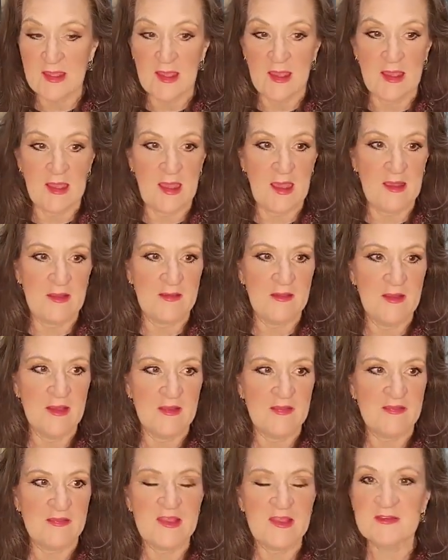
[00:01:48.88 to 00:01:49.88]
uh,
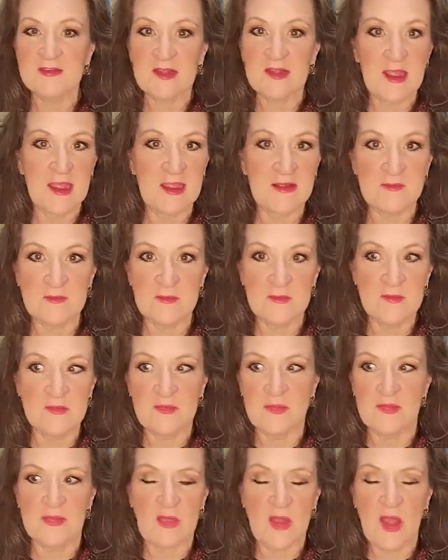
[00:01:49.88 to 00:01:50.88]
things that I had
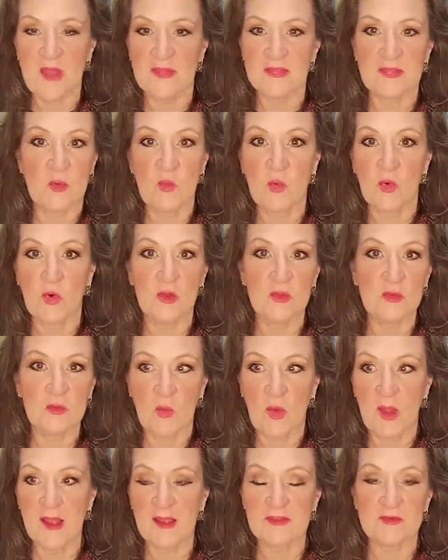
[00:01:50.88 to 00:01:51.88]
thought the world
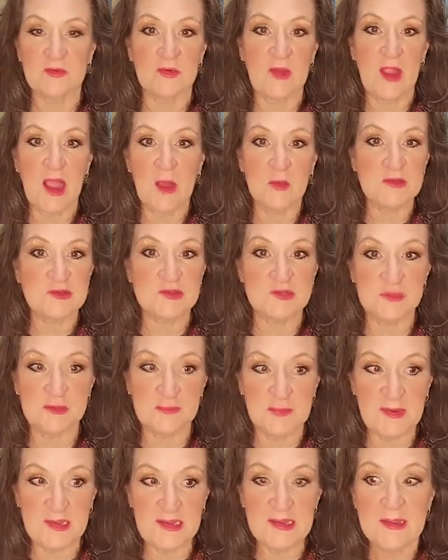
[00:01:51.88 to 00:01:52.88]
was or how it should
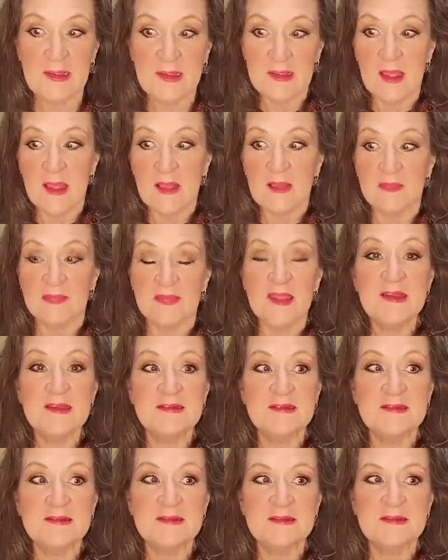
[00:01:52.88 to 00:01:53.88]
be, they,
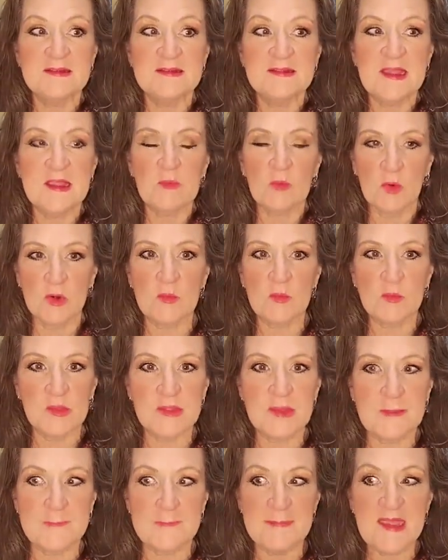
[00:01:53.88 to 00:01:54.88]
they weren't
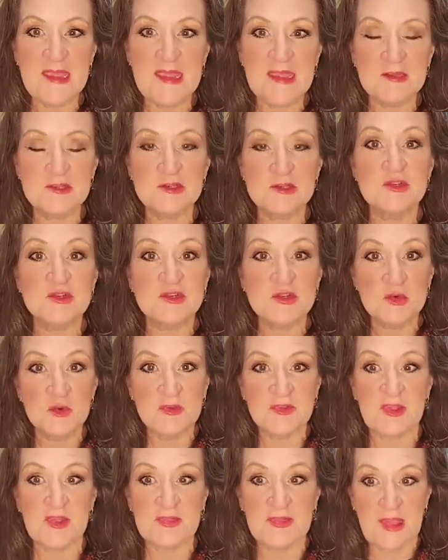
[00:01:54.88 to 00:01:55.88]
really me
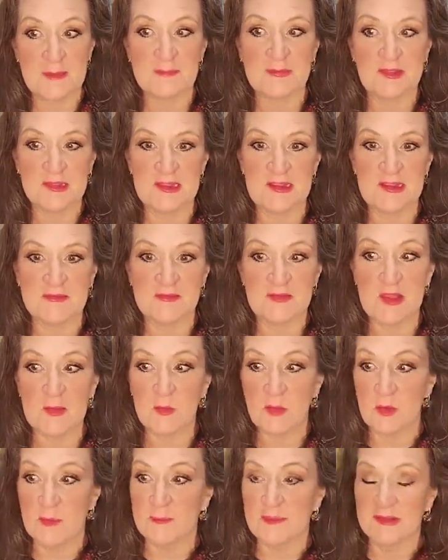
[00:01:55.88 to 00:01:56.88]
choosing that belief. They
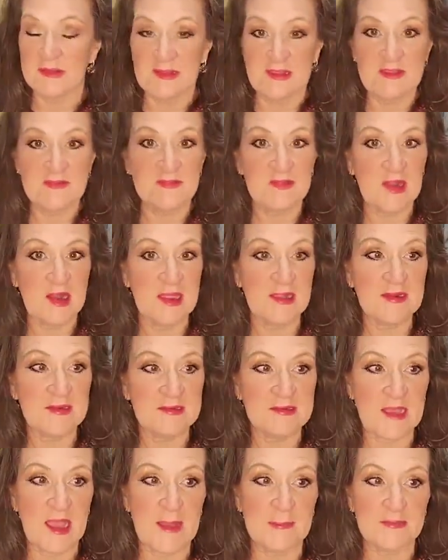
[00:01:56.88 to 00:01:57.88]
were a belief that I had
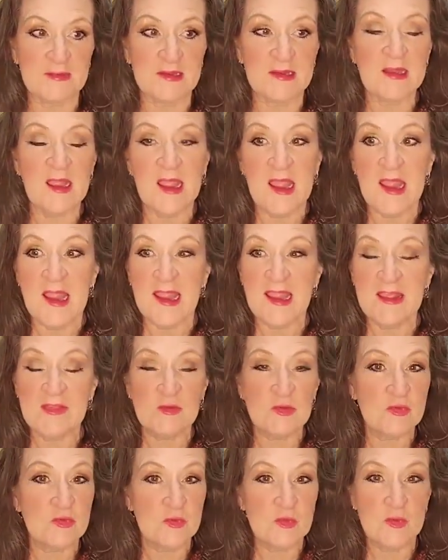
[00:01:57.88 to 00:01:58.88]
adopted
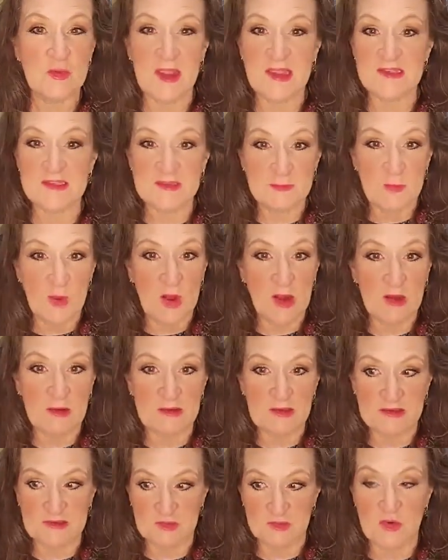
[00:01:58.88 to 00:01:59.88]
either through a, small,
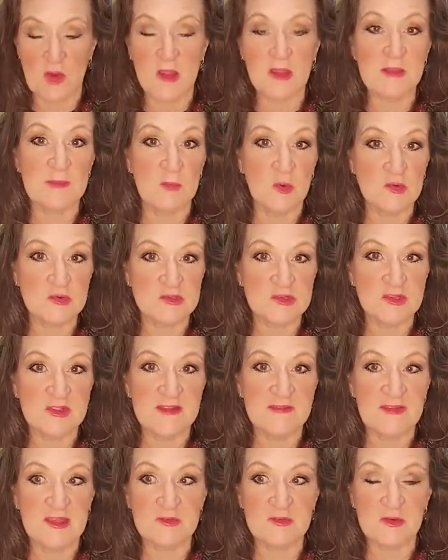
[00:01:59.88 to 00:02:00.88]
a strong emotional
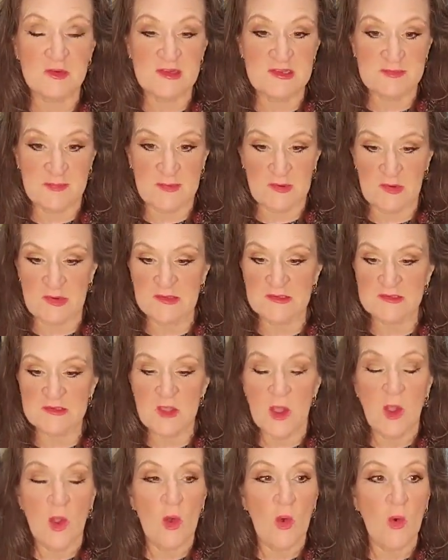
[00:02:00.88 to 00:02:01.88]
event or experience,
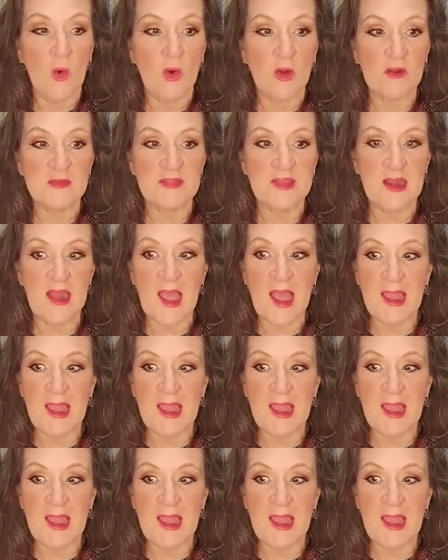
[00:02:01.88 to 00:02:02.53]
or that I